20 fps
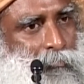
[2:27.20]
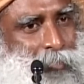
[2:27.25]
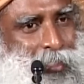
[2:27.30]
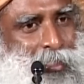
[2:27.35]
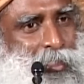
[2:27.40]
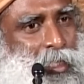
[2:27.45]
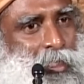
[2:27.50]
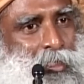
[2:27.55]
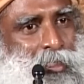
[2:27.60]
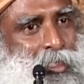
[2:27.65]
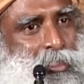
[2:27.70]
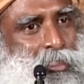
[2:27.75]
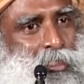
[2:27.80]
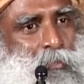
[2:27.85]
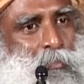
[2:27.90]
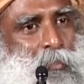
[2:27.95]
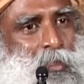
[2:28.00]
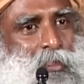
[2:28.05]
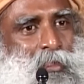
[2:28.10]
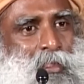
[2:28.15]
But that
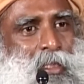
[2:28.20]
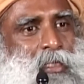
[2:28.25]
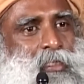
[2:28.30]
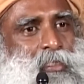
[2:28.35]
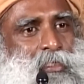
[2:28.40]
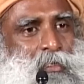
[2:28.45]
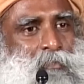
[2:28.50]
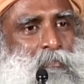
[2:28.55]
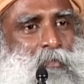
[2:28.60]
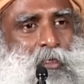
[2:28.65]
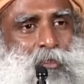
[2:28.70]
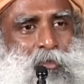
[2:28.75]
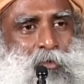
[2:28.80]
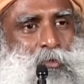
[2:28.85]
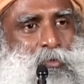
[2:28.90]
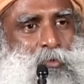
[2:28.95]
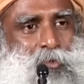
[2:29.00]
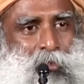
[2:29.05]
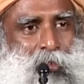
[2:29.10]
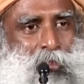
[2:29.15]
doesn't mean that's the way to
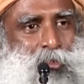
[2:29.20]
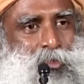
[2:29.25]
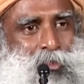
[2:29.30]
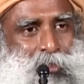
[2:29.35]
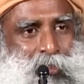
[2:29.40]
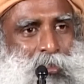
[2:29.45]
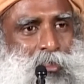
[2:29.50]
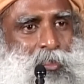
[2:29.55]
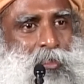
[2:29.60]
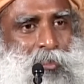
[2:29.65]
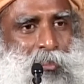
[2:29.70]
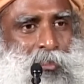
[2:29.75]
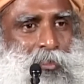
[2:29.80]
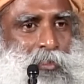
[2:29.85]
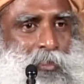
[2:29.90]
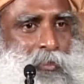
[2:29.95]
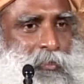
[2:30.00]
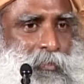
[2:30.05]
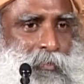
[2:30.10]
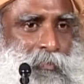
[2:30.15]
do surgery,
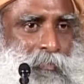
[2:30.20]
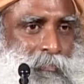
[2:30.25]
isn't it?